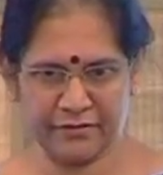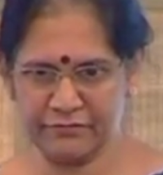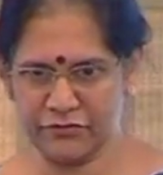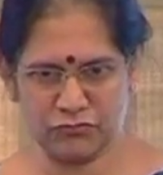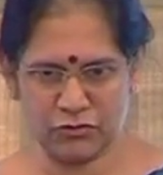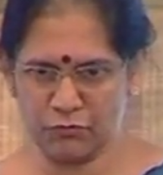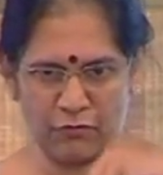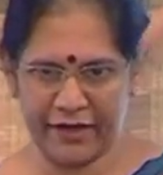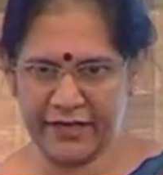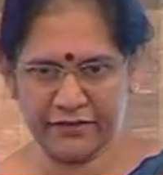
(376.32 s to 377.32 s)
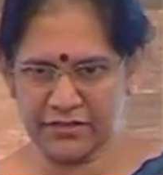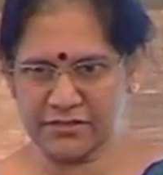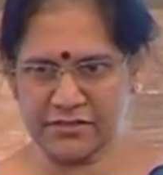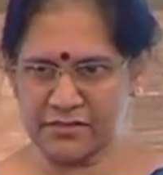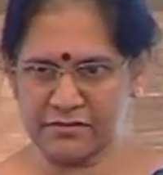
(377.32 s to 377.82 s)
which was providing
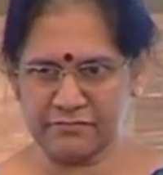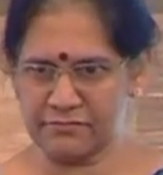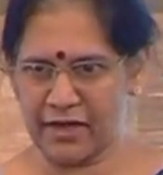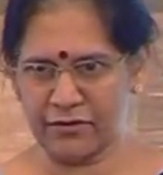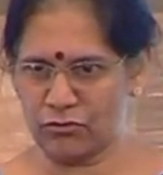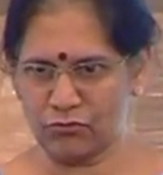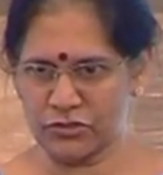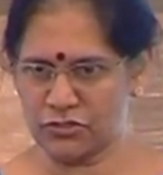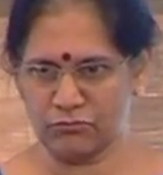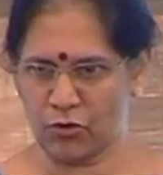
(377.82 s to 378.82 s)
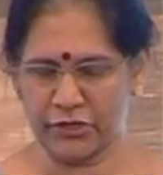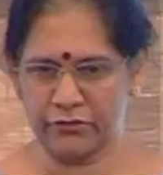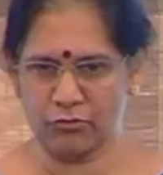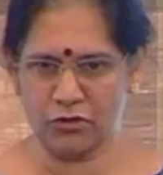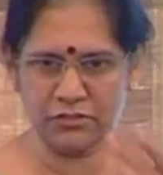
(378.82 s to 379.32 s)
these, I don't know which body
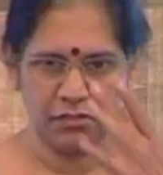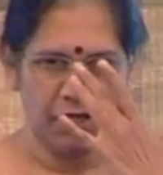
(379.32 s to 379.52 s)
it was,